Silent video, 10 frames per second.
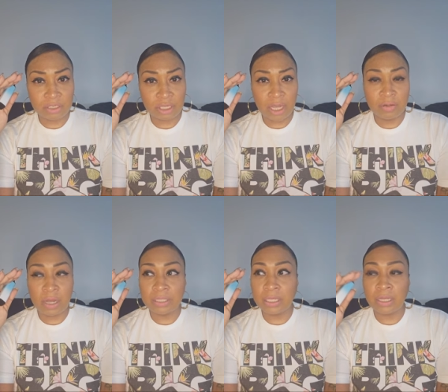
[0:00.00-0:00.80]
channel
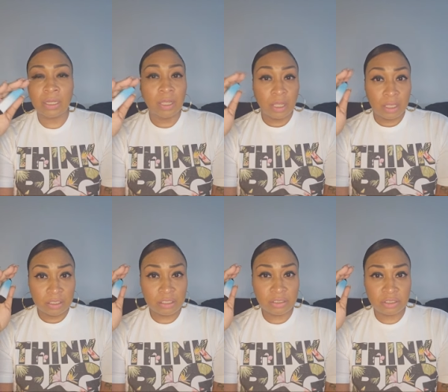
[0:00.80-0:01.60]
out there,
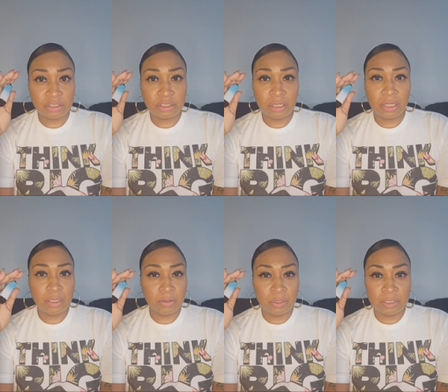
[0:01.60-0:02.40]
this is the shit that
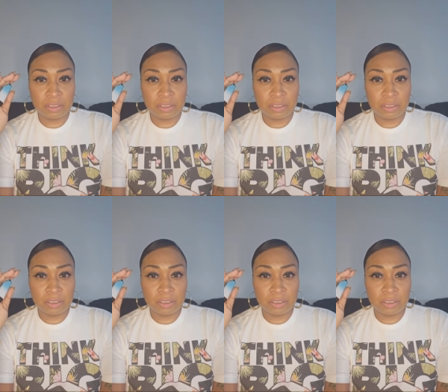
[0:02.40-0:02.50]
you're gonna